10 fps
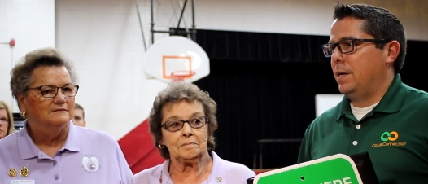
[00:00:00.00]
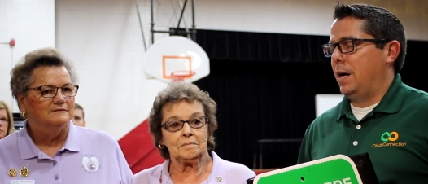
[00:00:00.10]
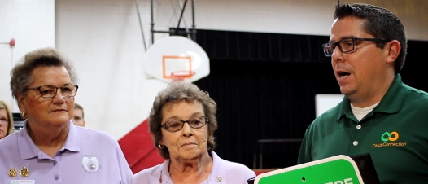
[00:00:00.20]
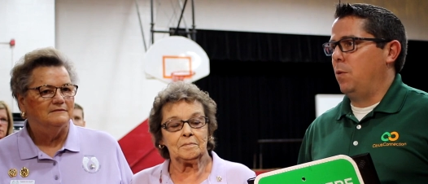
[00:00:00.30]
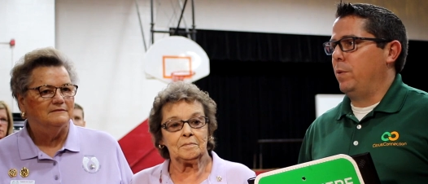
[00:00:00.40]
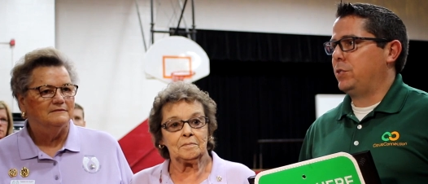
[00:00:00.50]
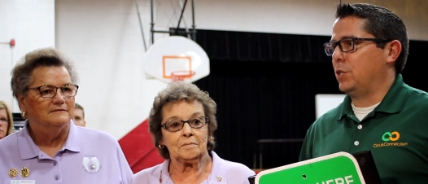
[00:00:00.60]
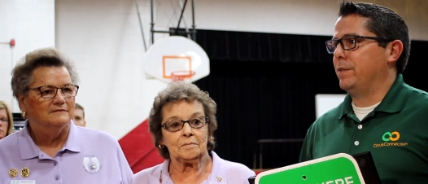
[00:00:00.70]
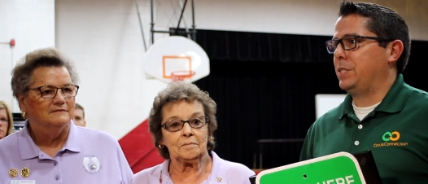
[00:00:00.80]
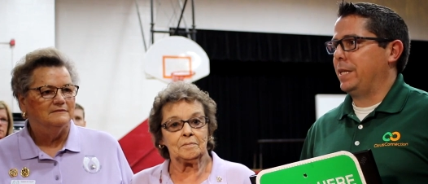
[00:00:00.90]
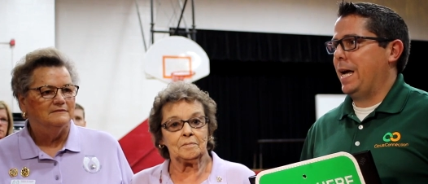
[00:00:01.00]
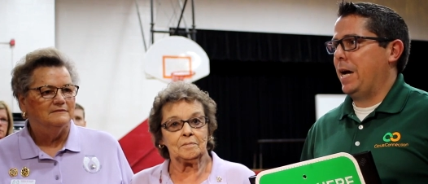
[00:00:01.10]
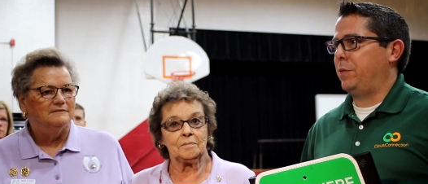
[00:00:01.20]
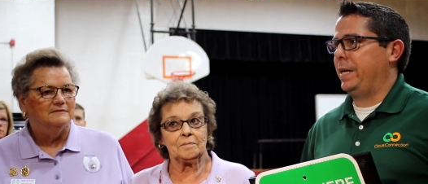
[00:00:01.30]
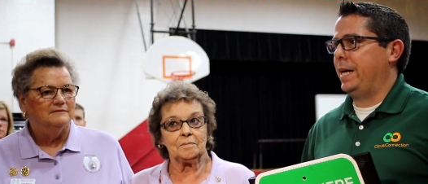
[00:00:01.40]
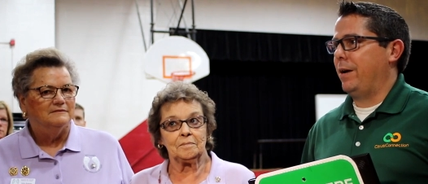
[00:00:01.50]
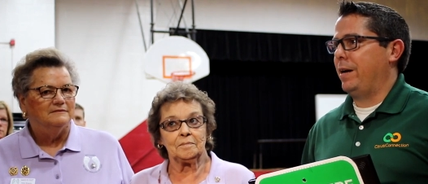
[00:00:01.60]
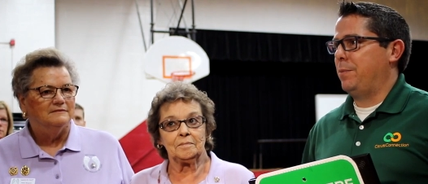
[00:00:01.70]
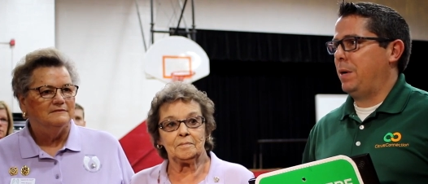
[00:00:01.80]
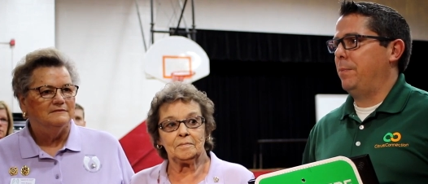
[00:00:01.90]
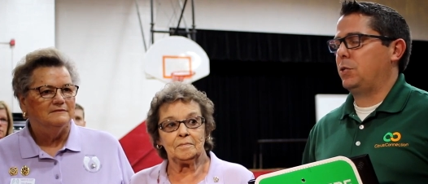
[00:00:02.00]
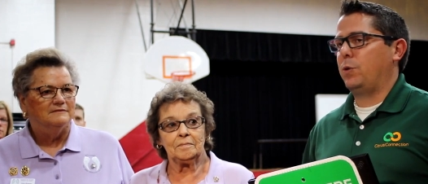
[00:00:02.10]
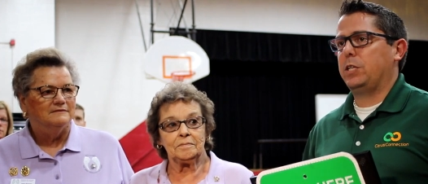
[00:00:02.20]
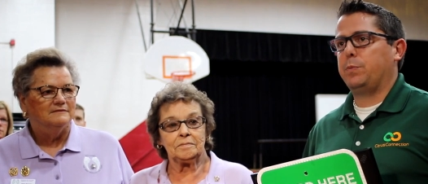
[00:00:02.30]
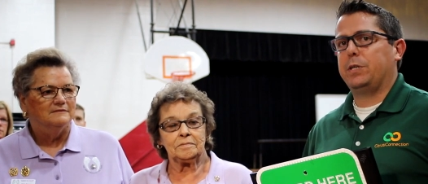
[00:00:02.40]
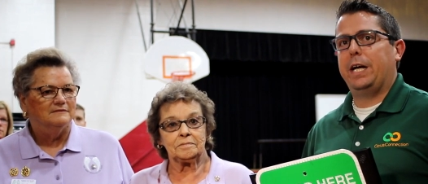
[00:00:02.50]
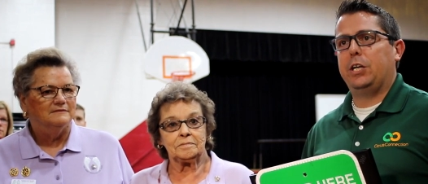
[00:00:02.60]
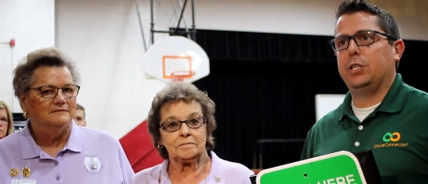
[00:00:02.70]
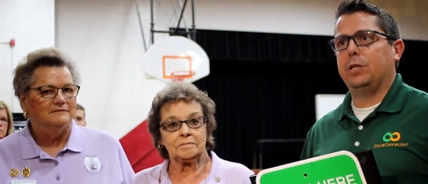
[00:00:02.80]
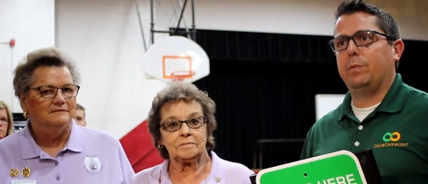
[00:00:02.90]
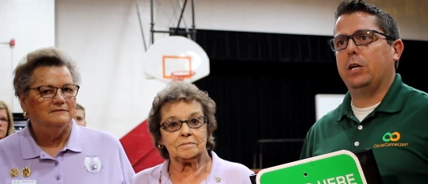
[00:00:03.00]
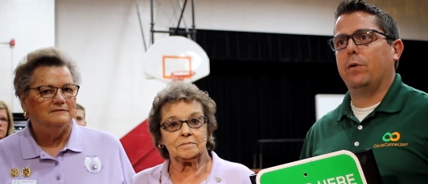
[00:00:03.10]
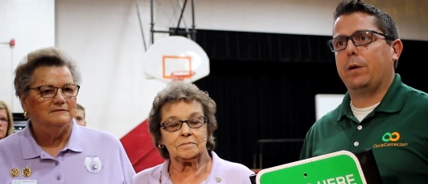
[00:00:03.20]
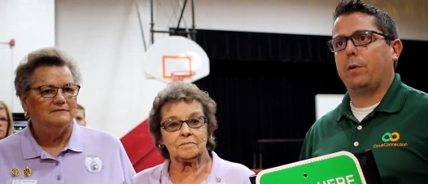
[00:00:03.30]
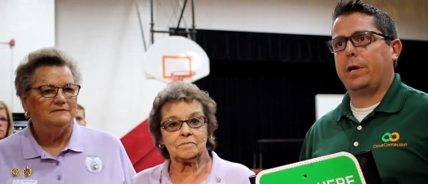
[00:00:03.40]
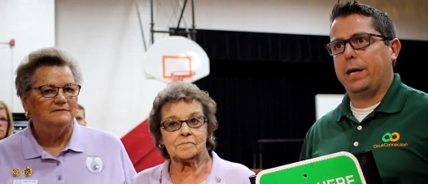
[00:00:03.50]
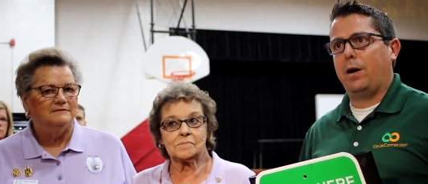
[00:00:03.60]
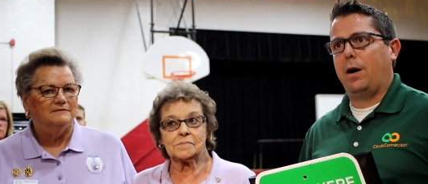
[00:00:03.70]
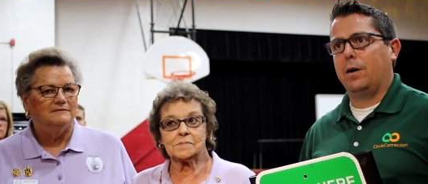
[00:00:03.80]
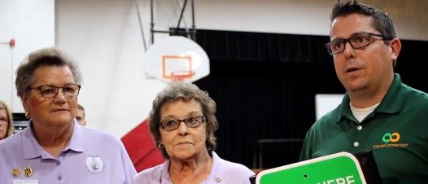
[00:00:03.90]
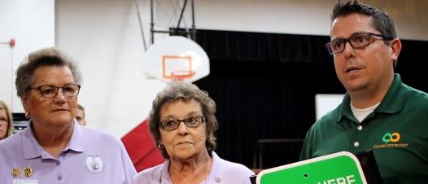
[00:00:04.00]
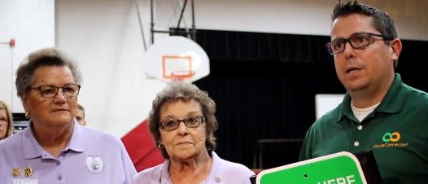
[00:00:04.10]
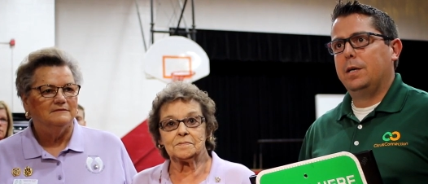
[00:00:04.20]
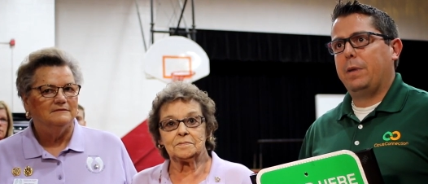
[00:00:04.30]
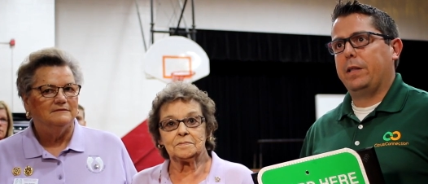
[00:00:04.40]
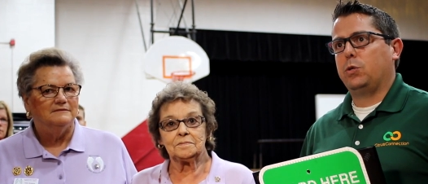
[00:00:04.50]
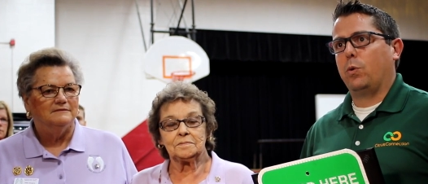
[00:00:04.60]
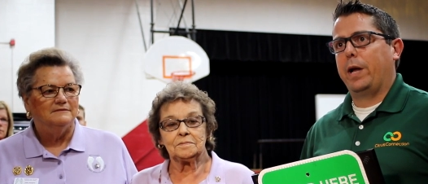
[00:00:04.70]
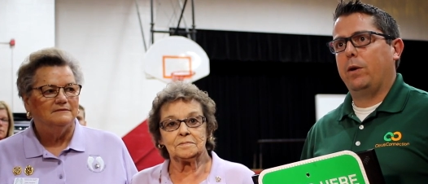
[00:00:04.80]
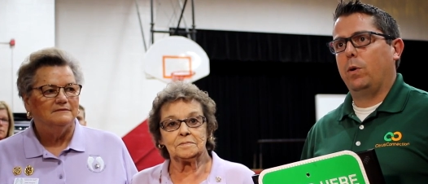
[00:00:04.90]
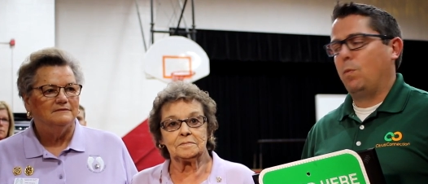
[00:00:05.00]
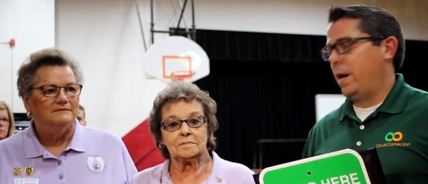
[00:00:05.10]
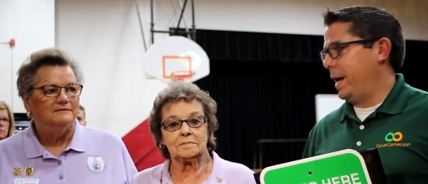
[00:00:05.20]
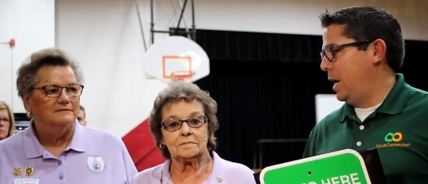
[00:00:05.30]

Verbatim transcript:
Speaker 1: Uh, we service the Kathleen area in public transportation, and we know they were hit hard by the tornado and want to